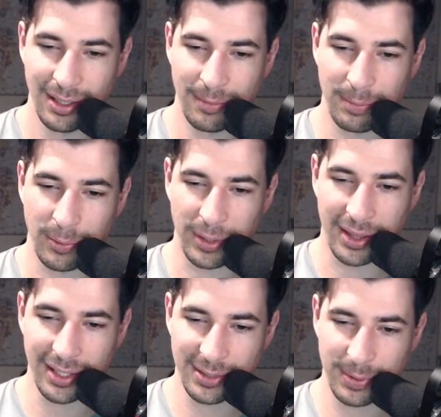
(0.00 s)
But with
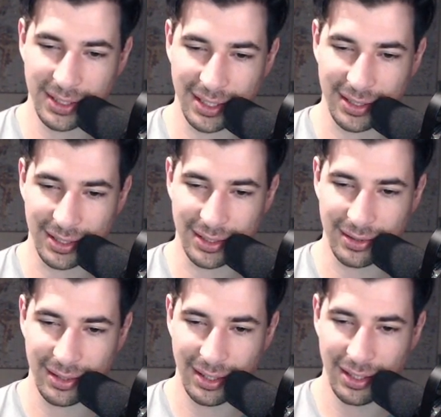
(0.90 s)
this position,
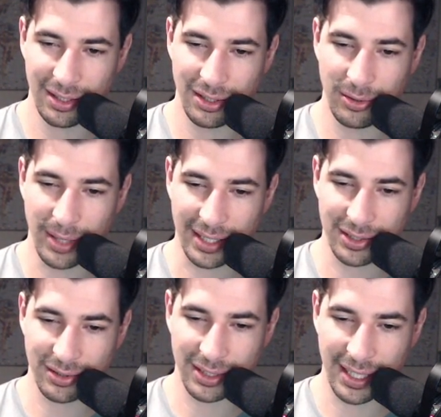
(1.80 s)
you
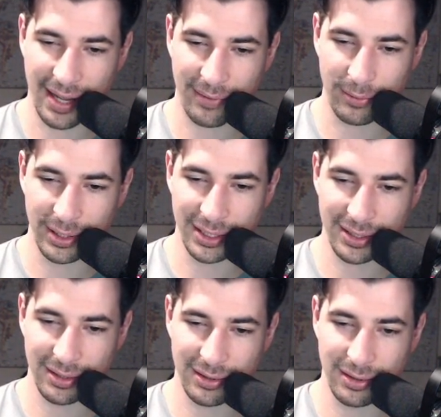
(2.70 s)
actually have a
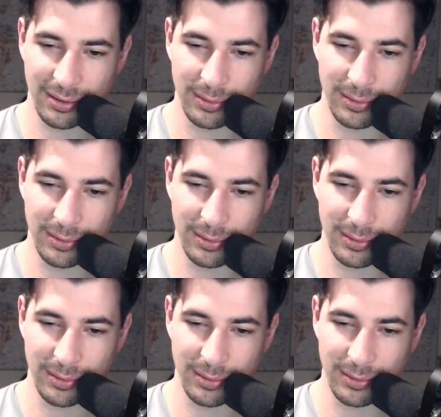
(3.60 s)
reason to